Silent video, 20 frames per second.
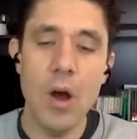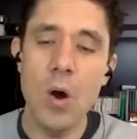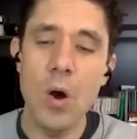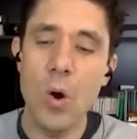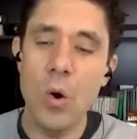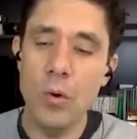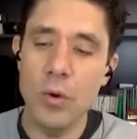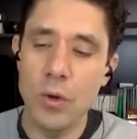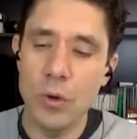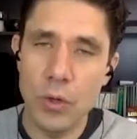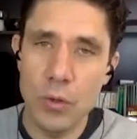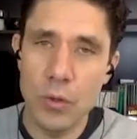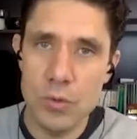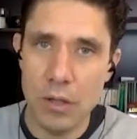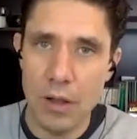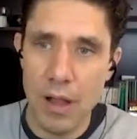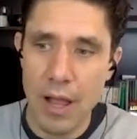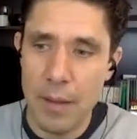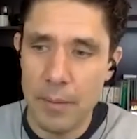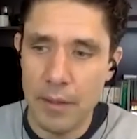oh, you use
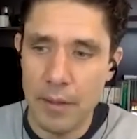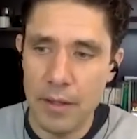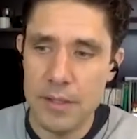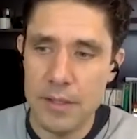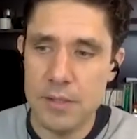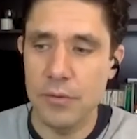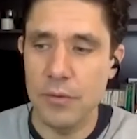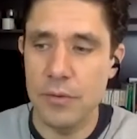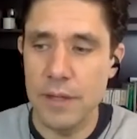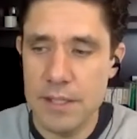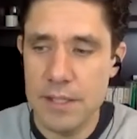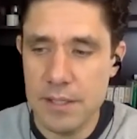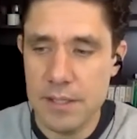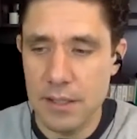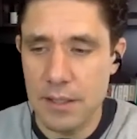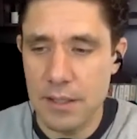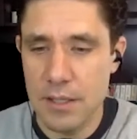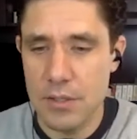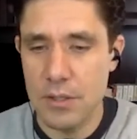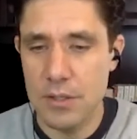globulus for these
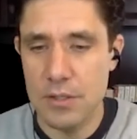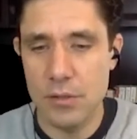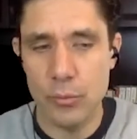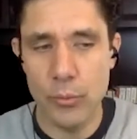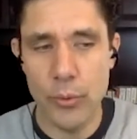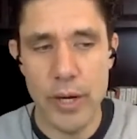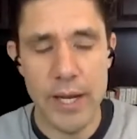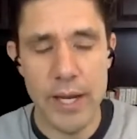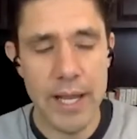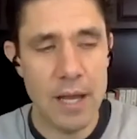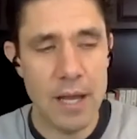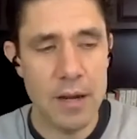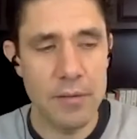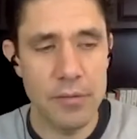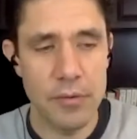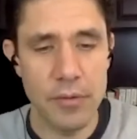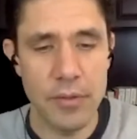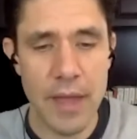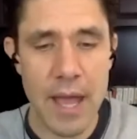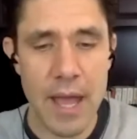conditions and radiata
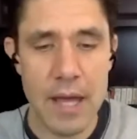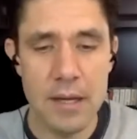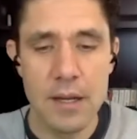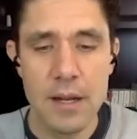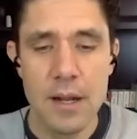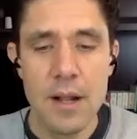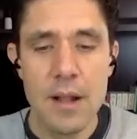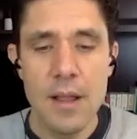for that.